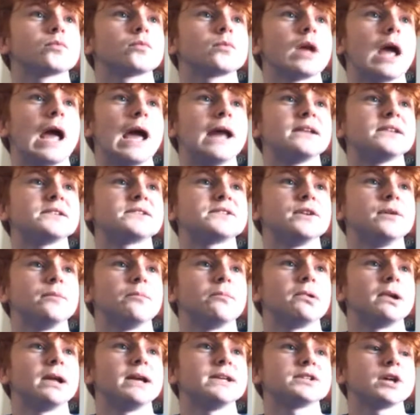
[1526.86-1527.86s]
Edison
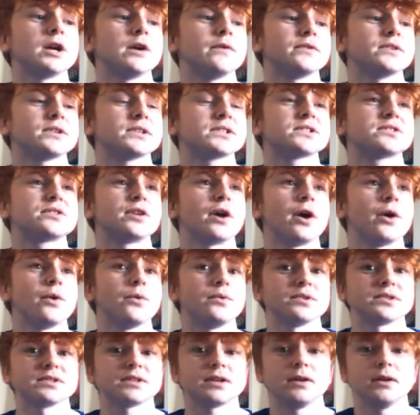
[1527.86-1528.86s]
plays over to
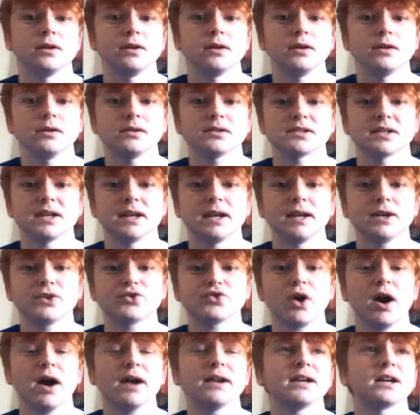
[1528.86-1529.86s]
Stones. City
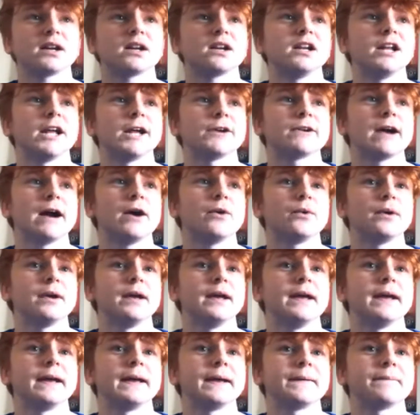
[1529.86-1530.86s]
trying to clear out
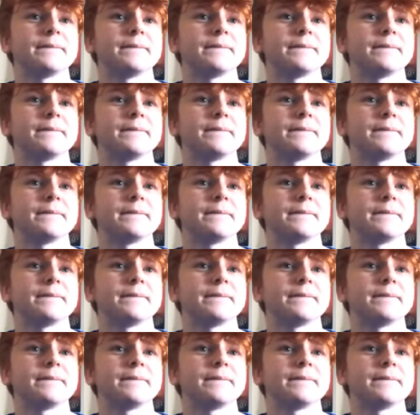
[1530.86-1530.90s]
here.